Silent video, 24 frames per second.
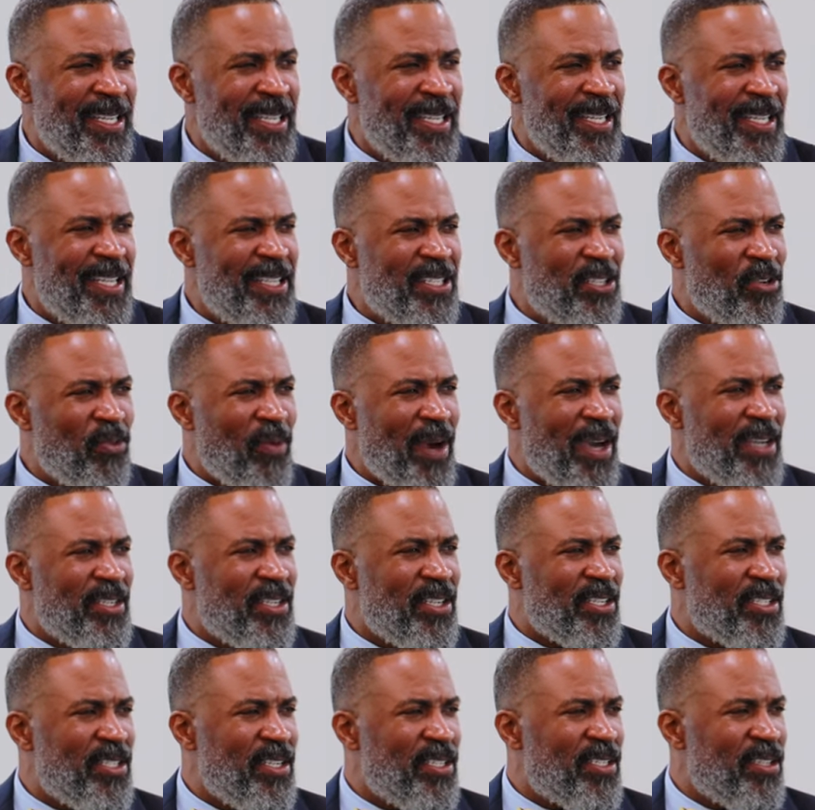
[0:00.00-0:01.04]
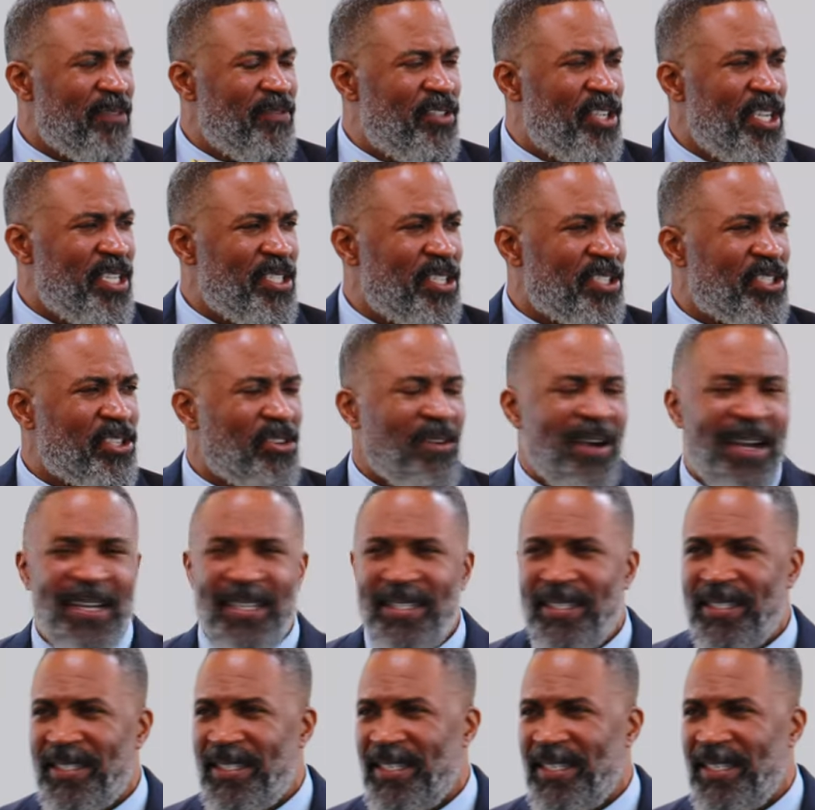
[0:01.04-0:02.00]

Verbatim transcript: is the righteousness of Jesus Christ.